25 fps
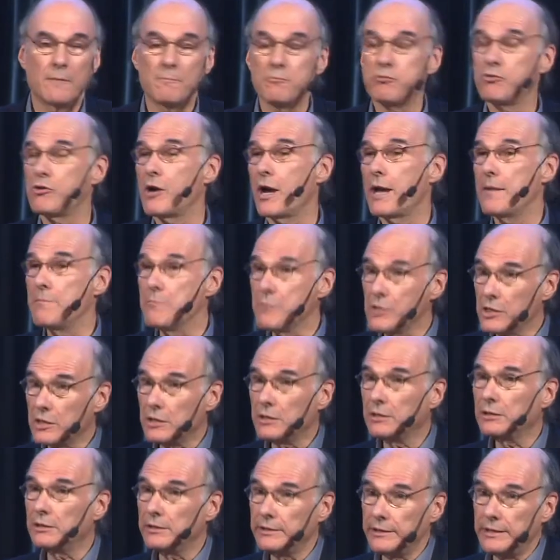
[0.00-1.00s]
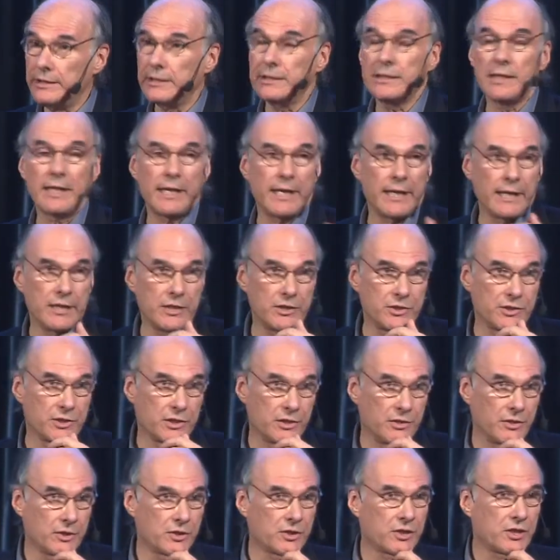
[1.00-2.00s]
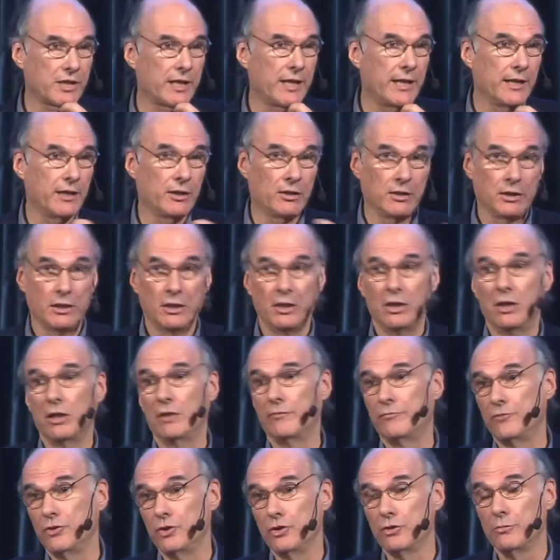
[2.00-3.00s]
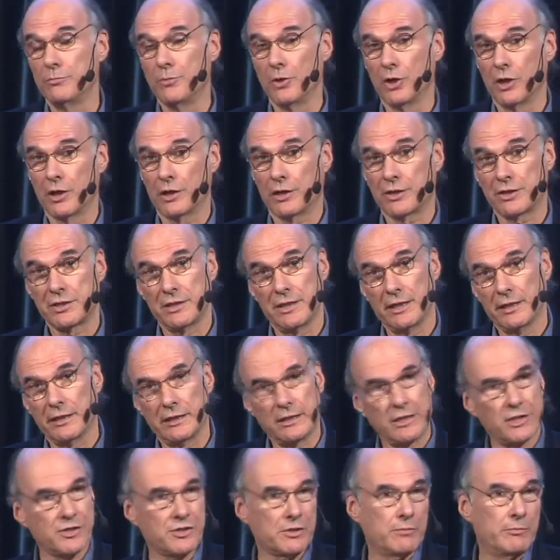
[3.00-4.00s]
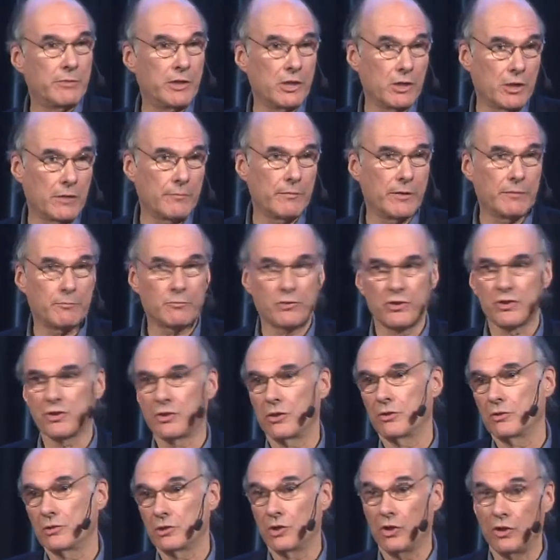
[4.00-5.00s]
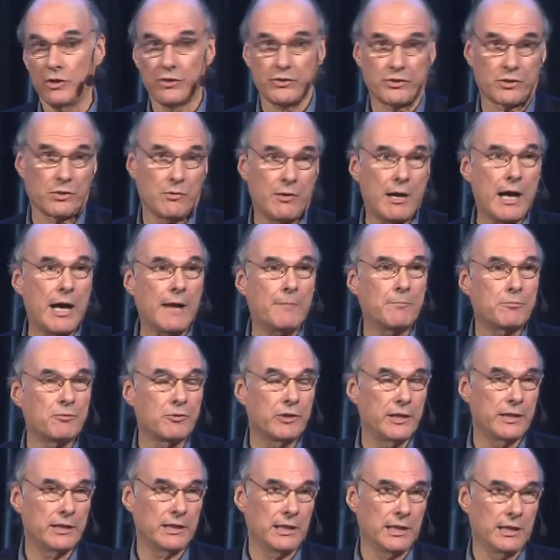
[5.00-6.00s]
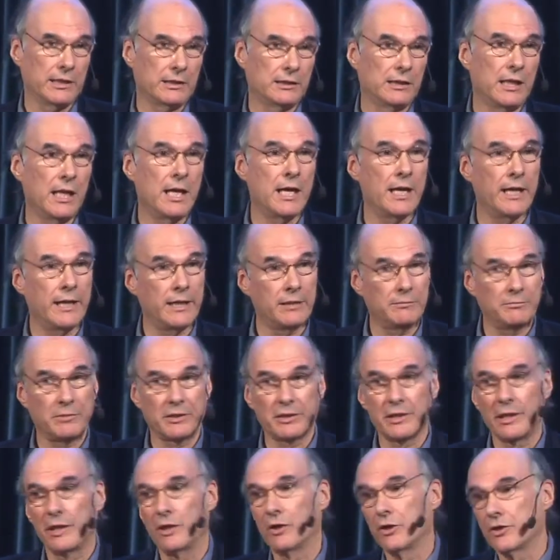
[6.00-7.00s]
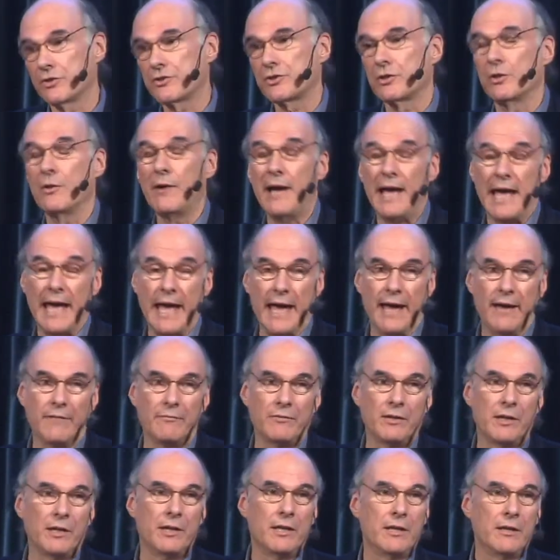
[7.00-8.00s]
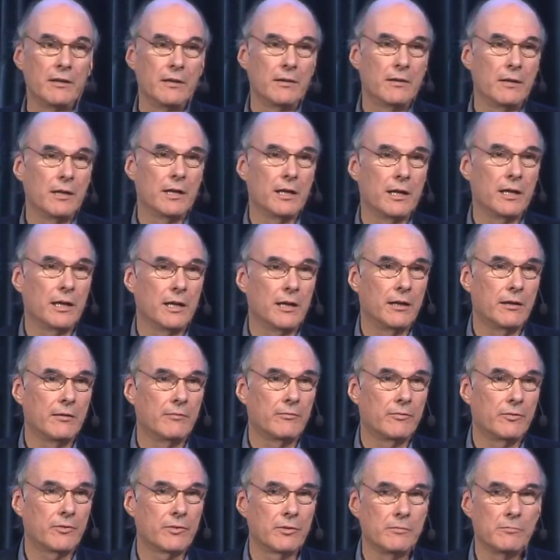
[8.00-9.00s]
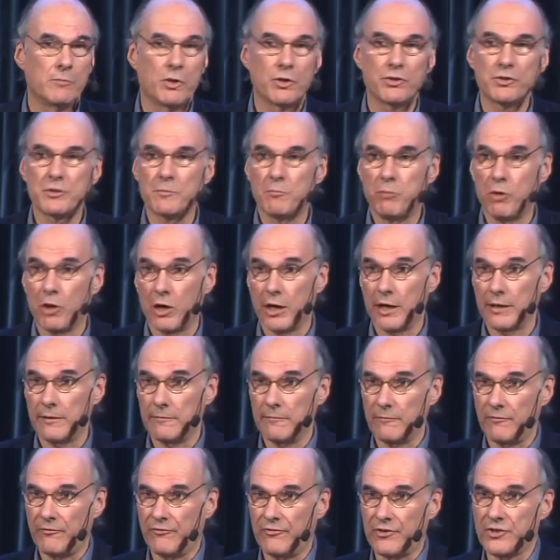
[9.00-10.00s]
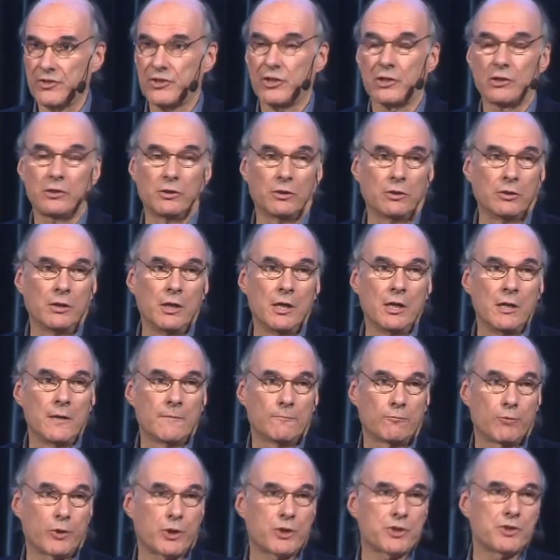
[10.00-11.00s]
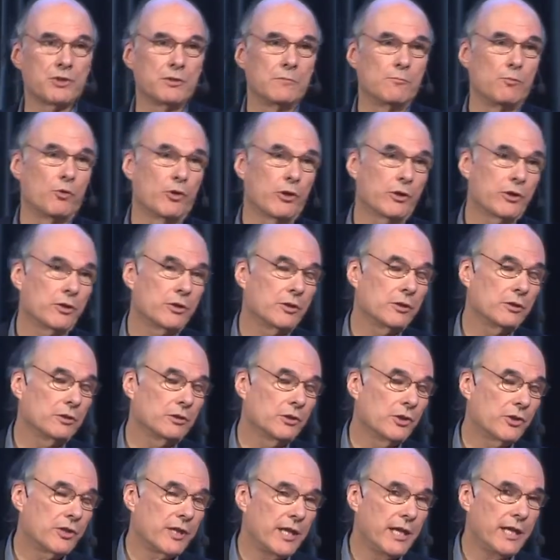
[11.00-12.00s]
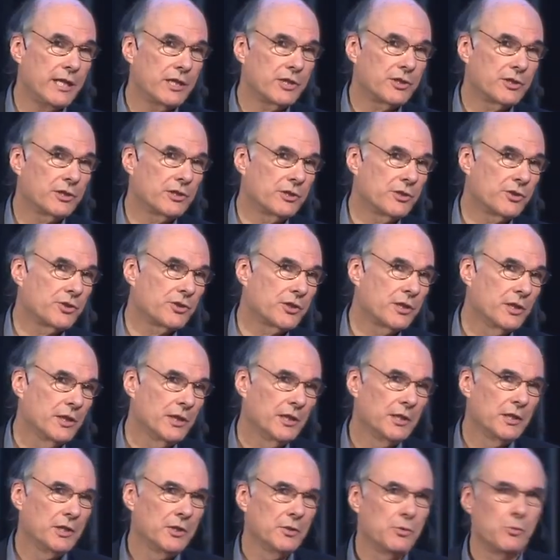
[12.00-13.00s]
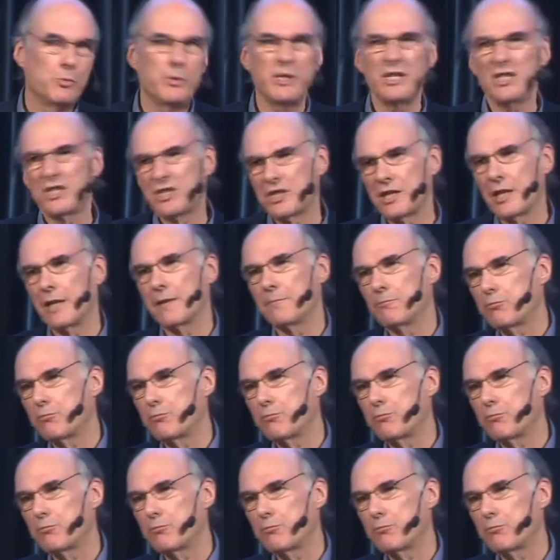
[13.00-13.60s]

primarily engaged in the sale of new books. Now, that doesn't mean our members don't also operate online, but they also have, for the most part, physical bricks and mortar locations. We say